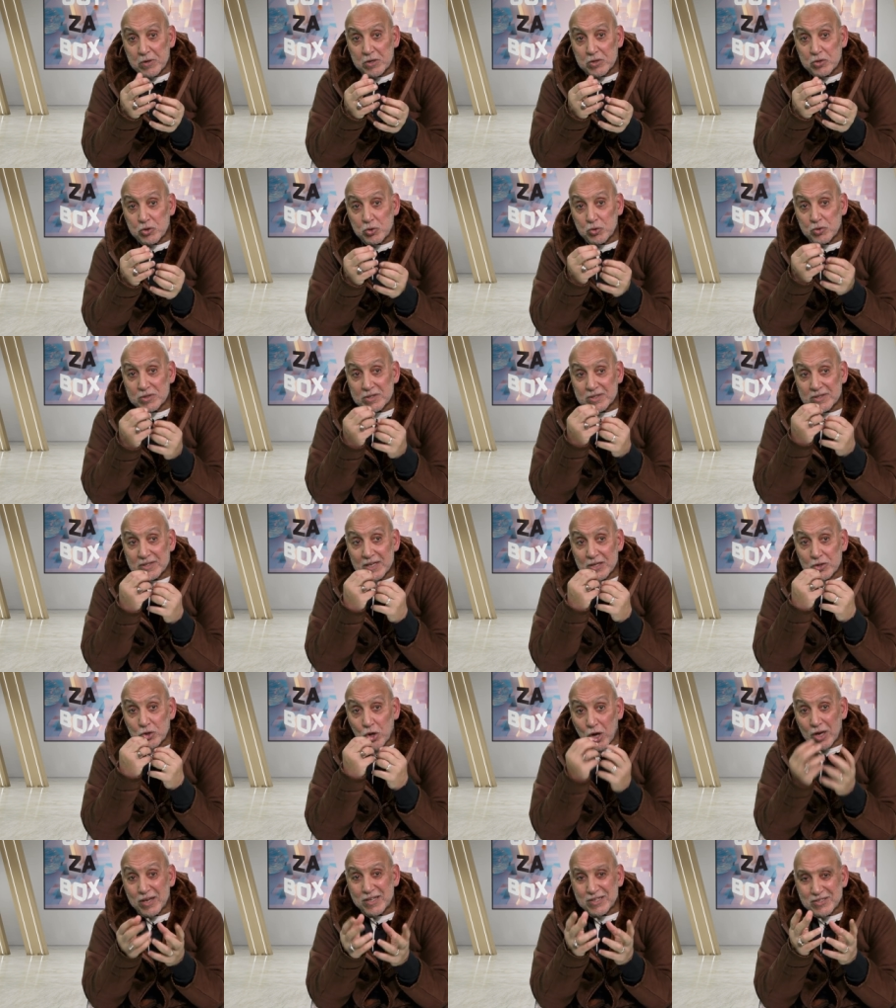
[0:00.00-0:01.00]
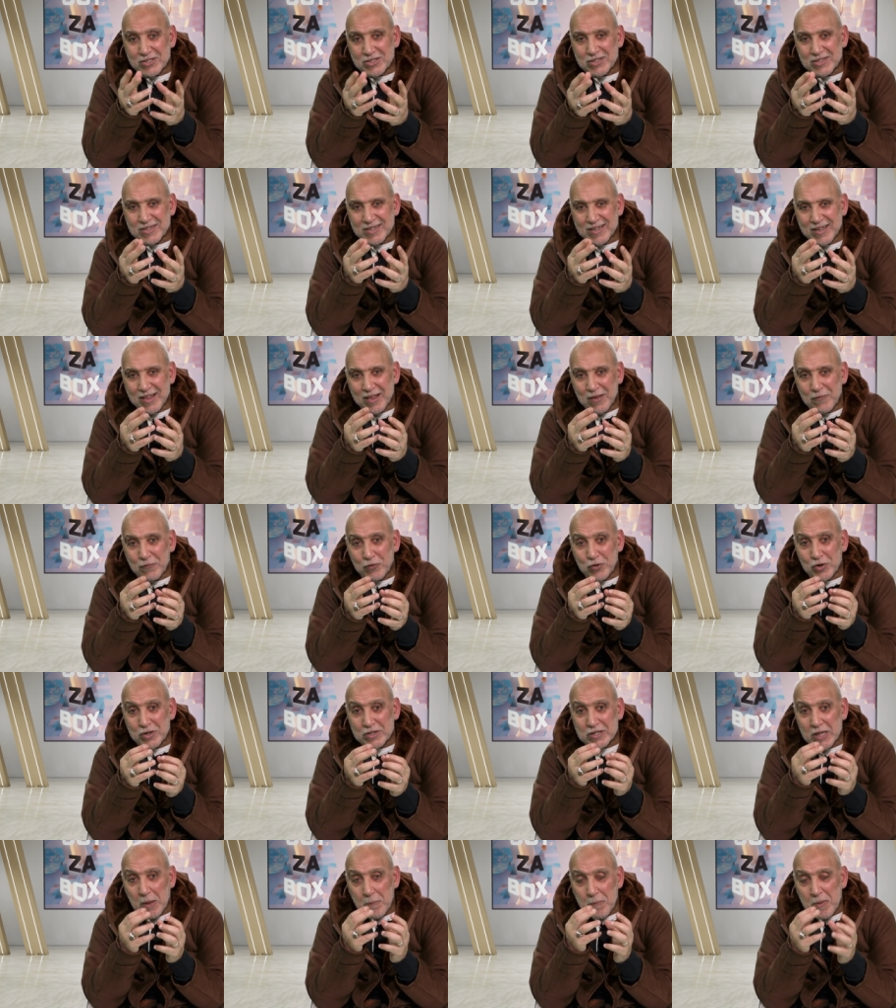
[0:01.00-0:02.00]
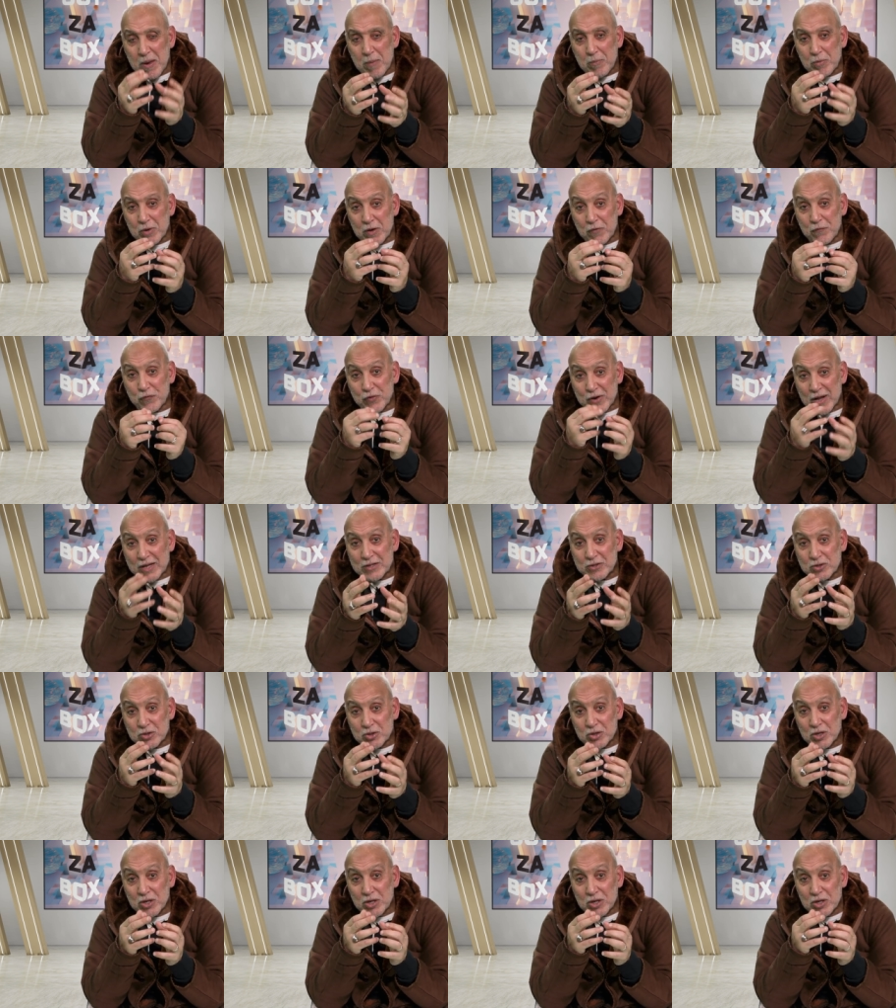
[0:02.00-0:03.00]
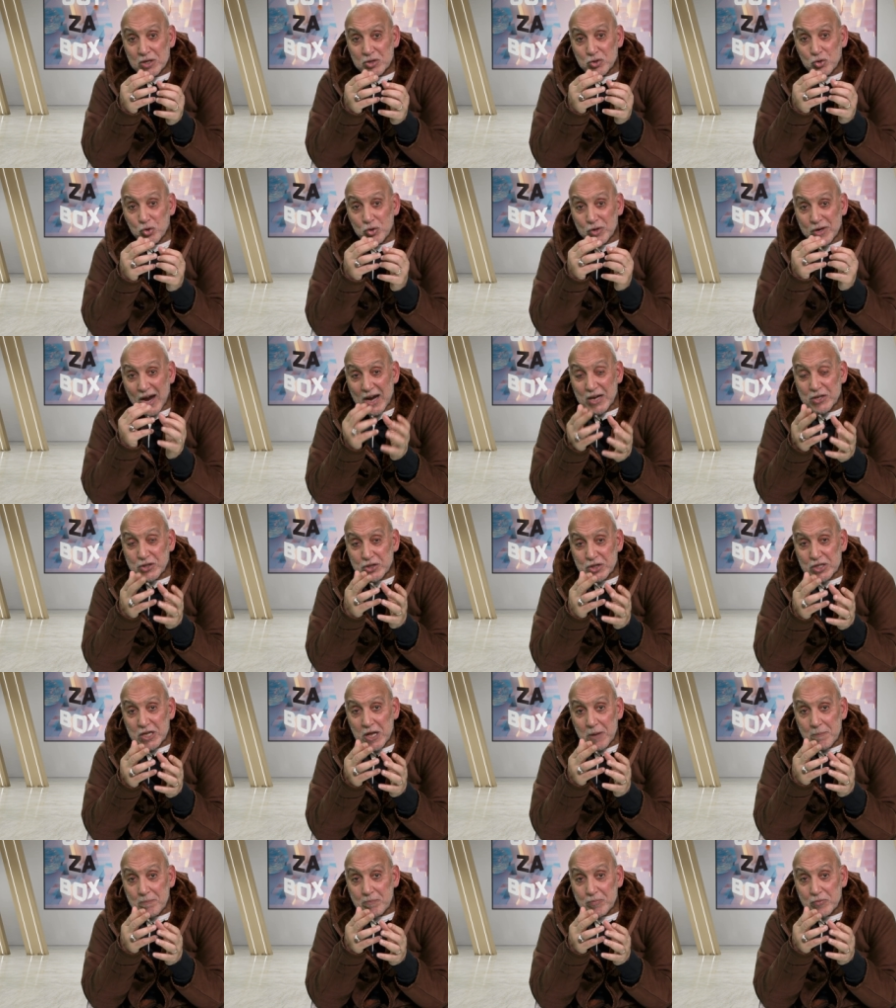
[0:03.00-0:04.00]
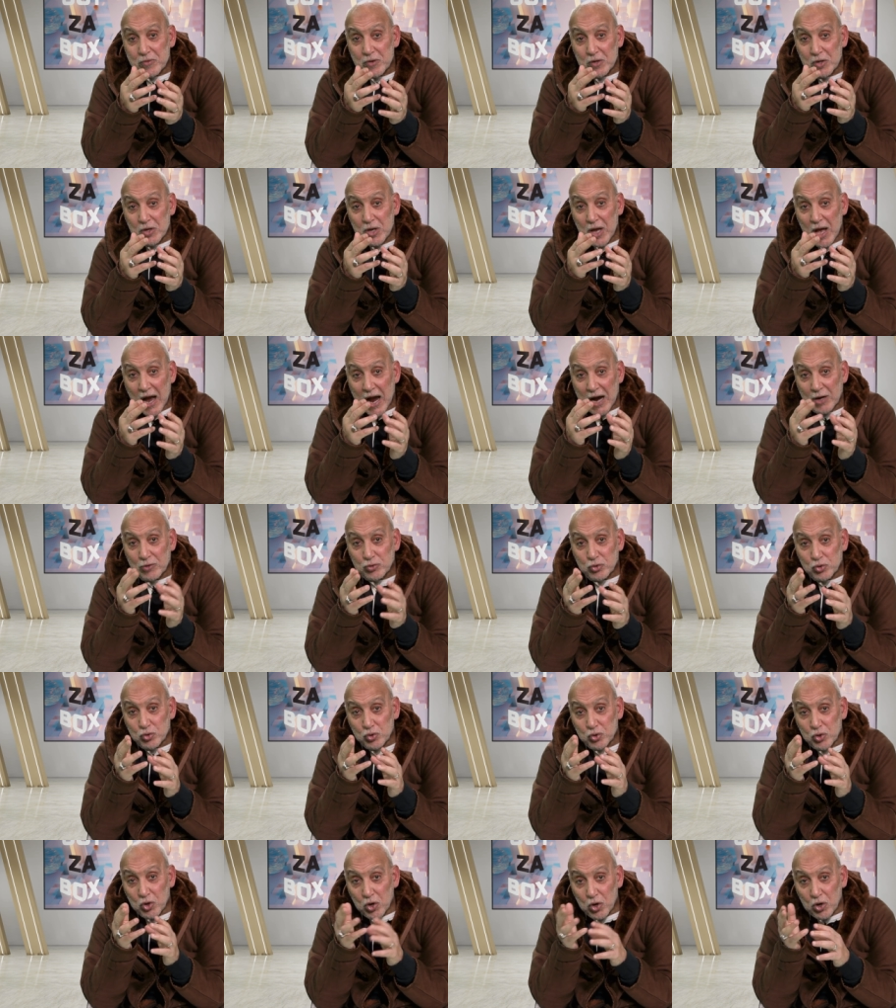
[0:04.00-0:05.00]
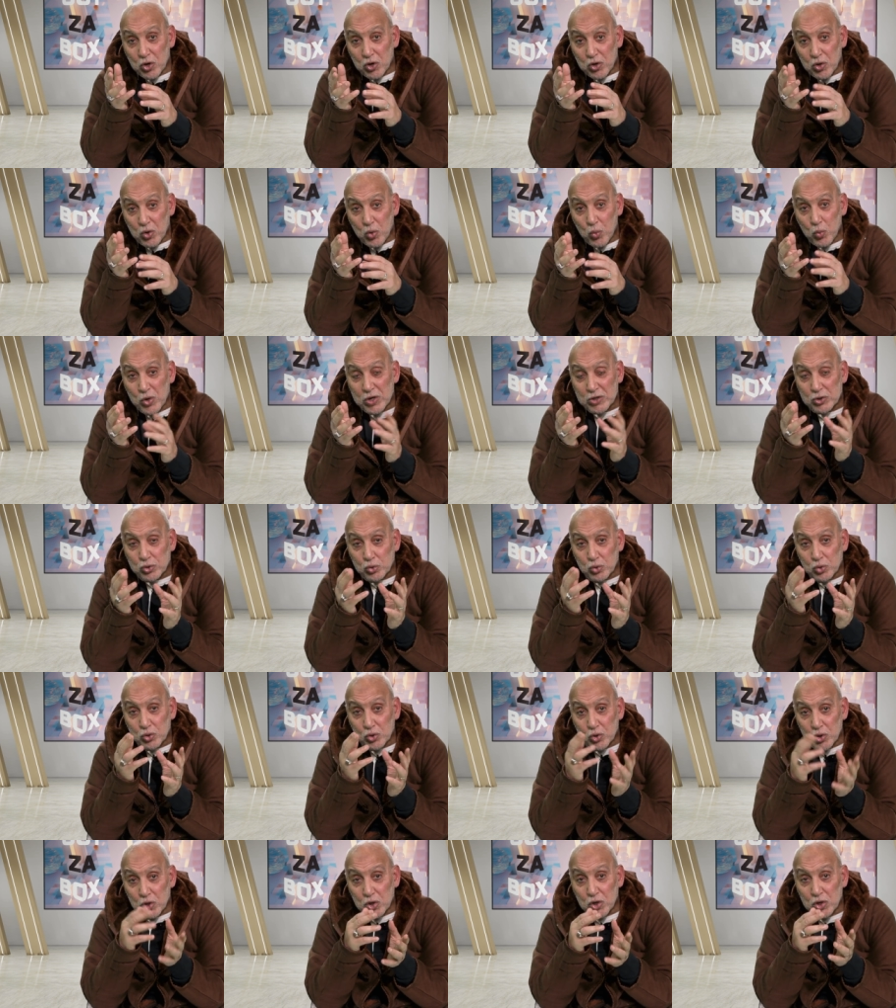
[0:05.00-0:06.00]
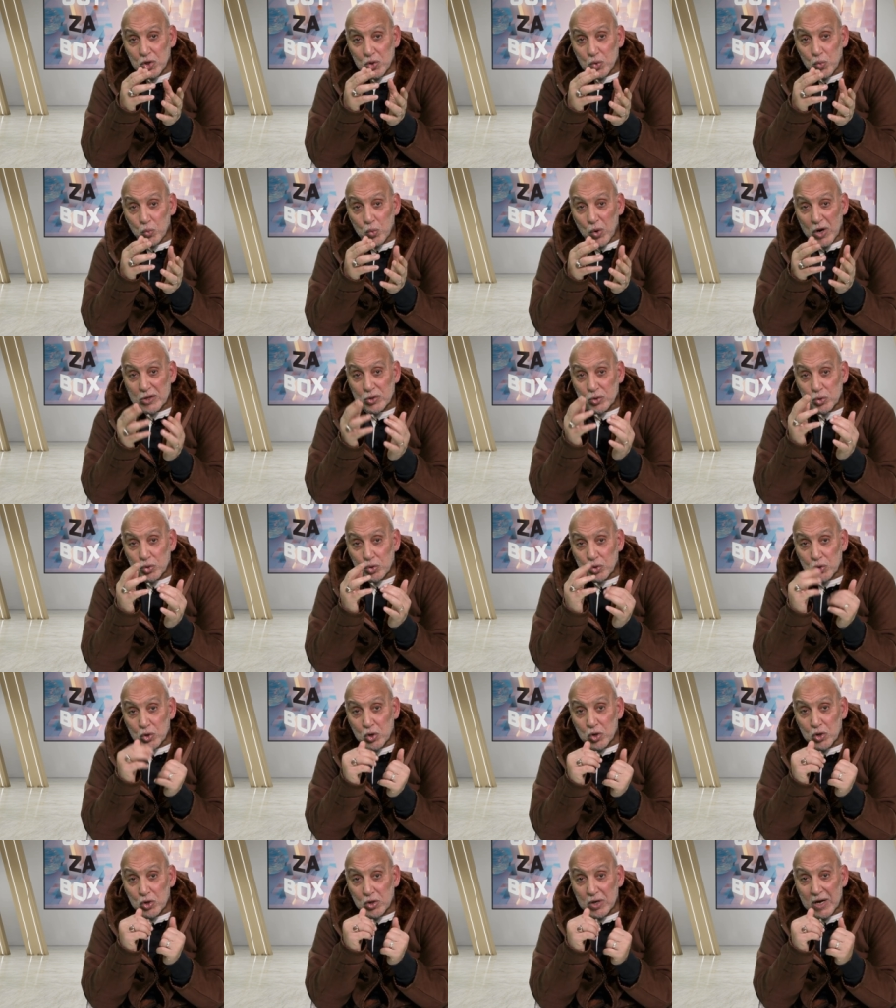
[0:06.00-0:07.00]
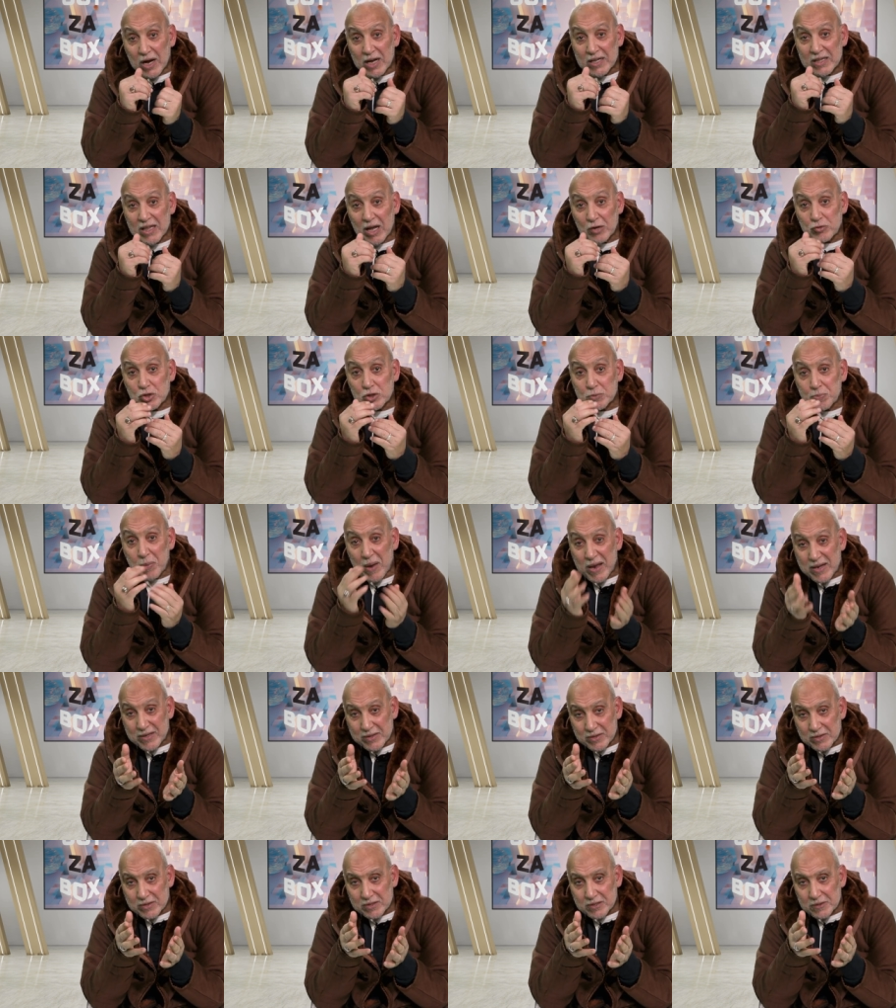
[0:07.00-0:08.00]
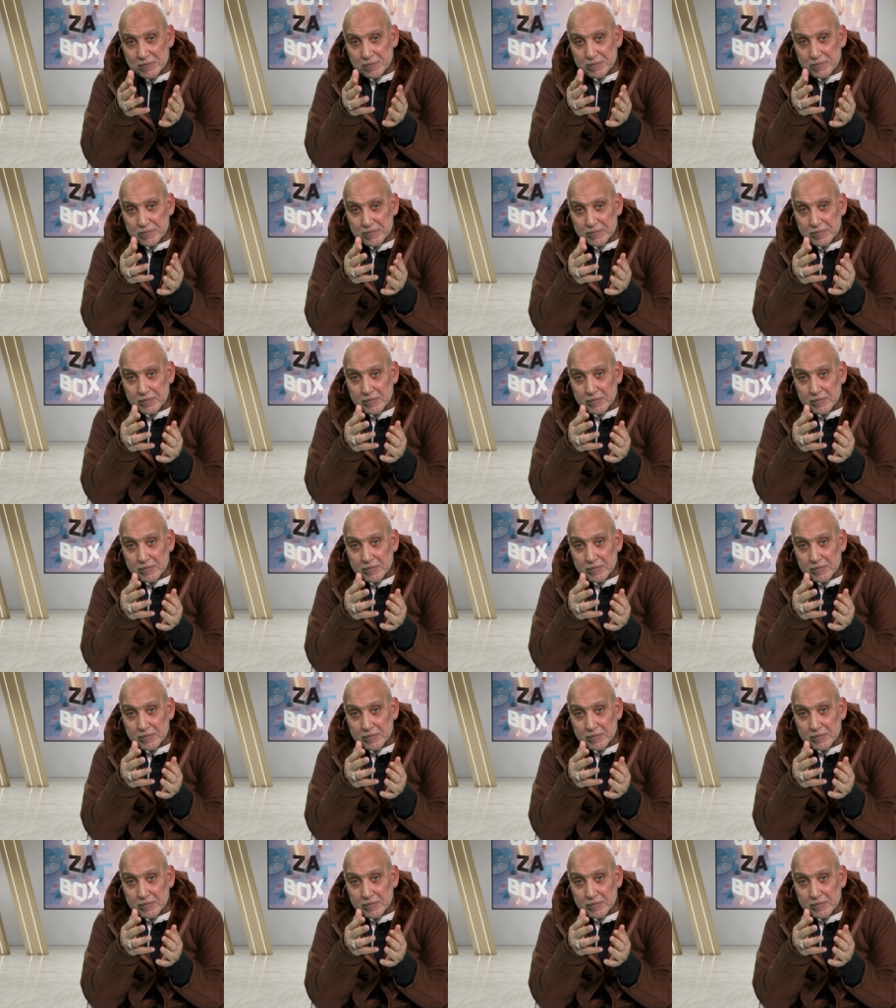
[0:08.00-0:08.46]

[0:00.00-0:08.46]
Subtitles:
produce the knowledge for the people in front to guide them how to go, where to go, why to go, and how to spend.